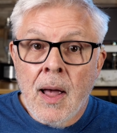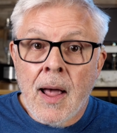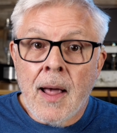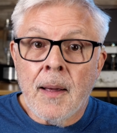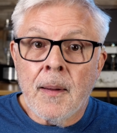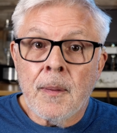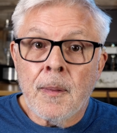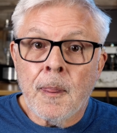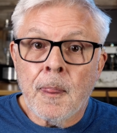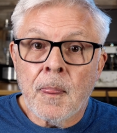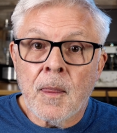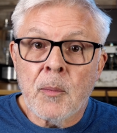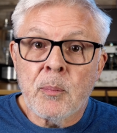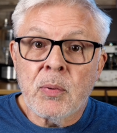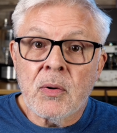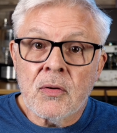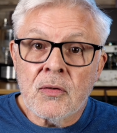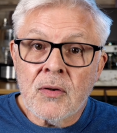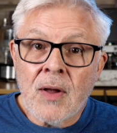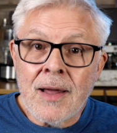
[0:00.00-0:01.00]
and the
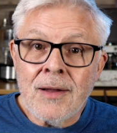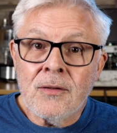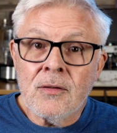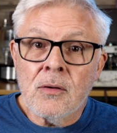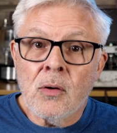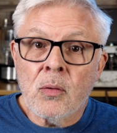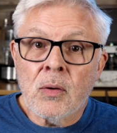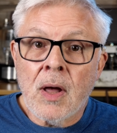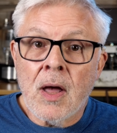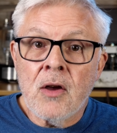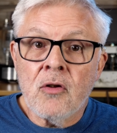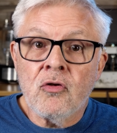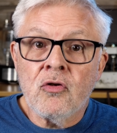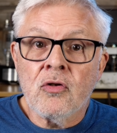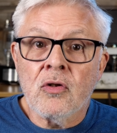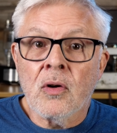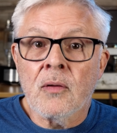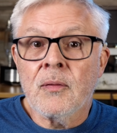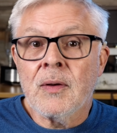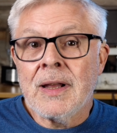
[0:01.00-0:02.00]
precise
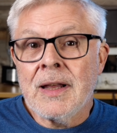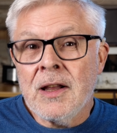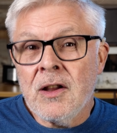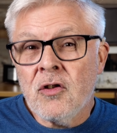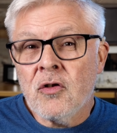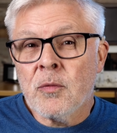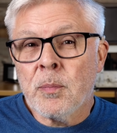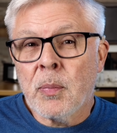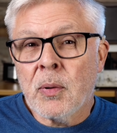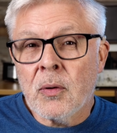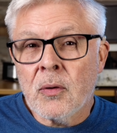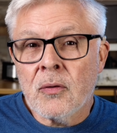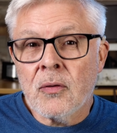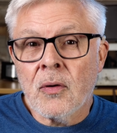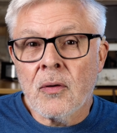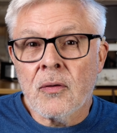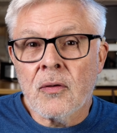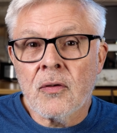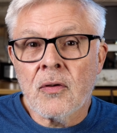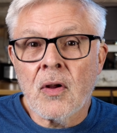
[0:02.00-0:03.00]
location of each
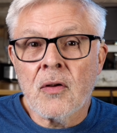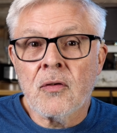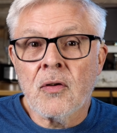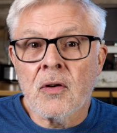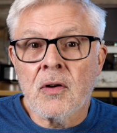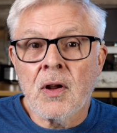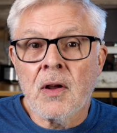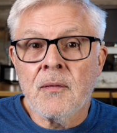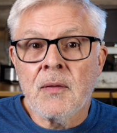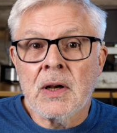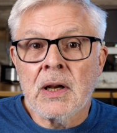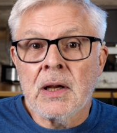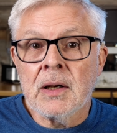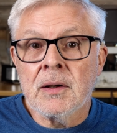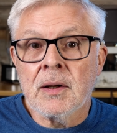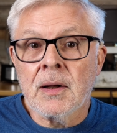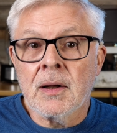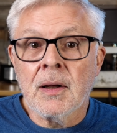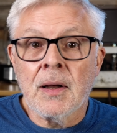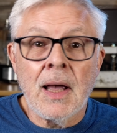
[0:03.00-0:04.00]
person's sensitivity
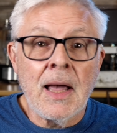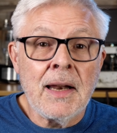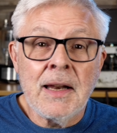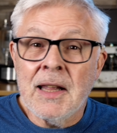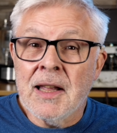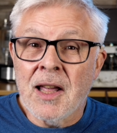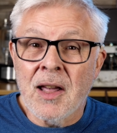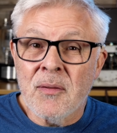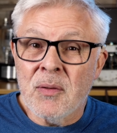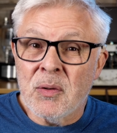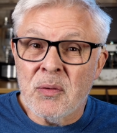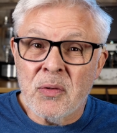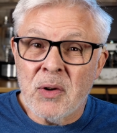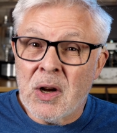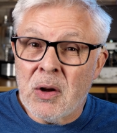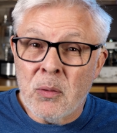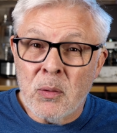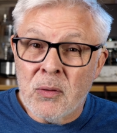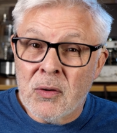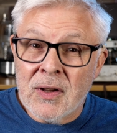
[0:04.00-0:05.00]
to any given
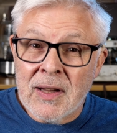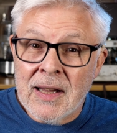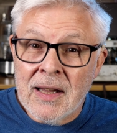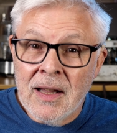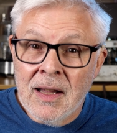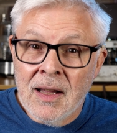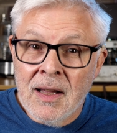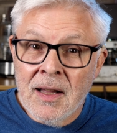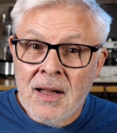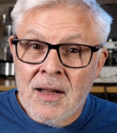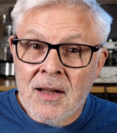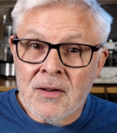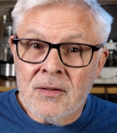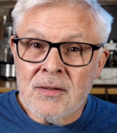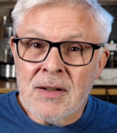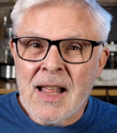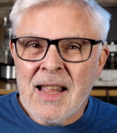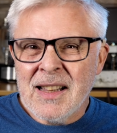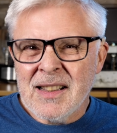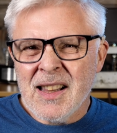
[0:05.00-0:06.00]
frequency
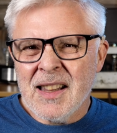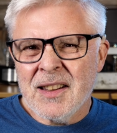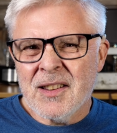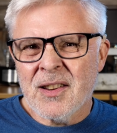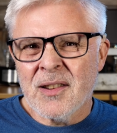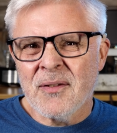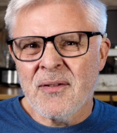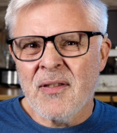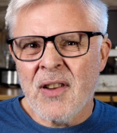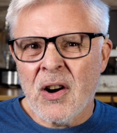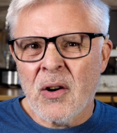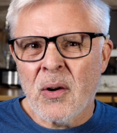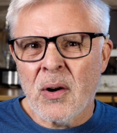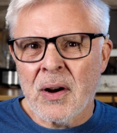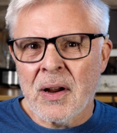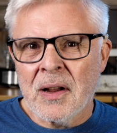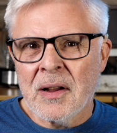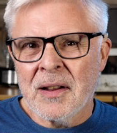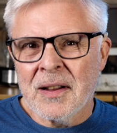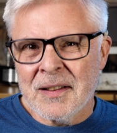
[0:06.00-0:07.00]
is likely to
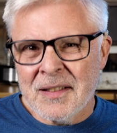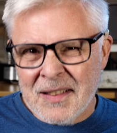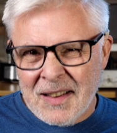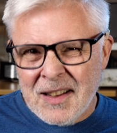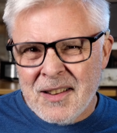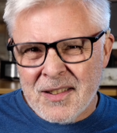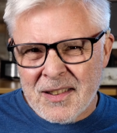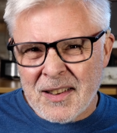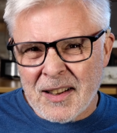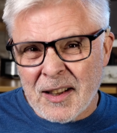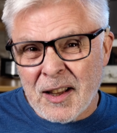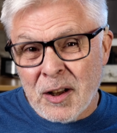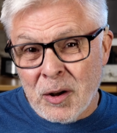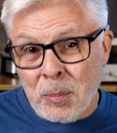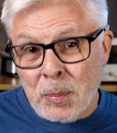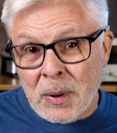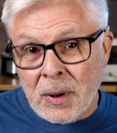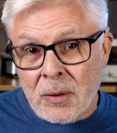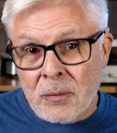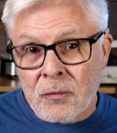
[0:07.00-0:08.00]
vary at least a
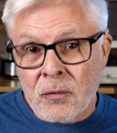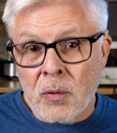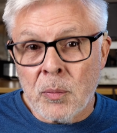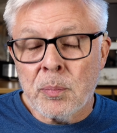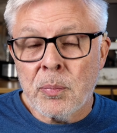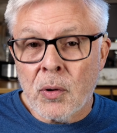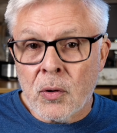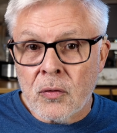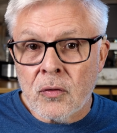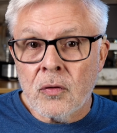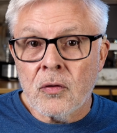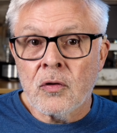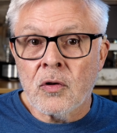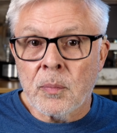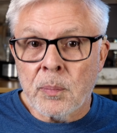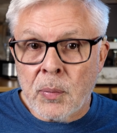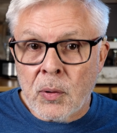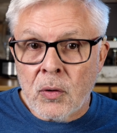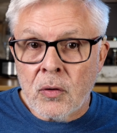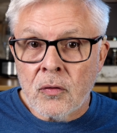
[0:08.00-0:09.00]
little bit from person
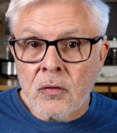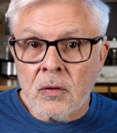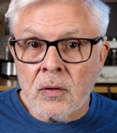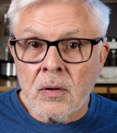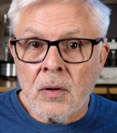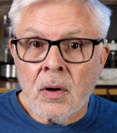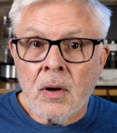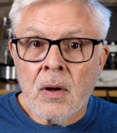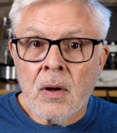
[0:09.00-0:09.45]
to person.